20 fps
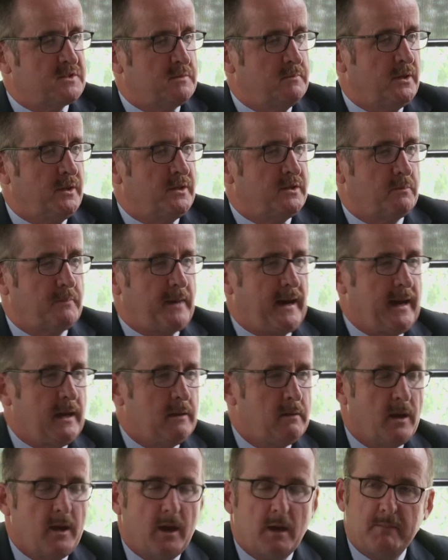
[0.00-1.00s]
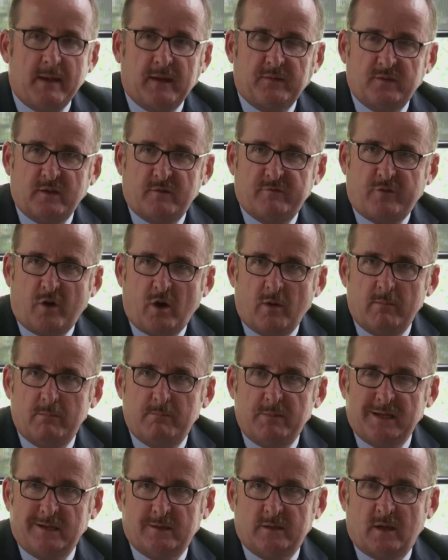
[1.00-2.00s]
ability to pay back their
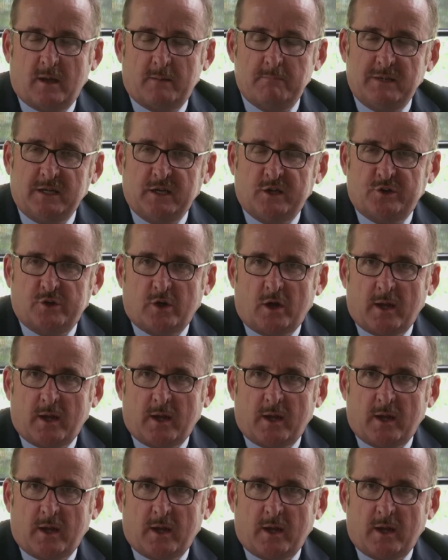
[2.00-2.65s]
$1 million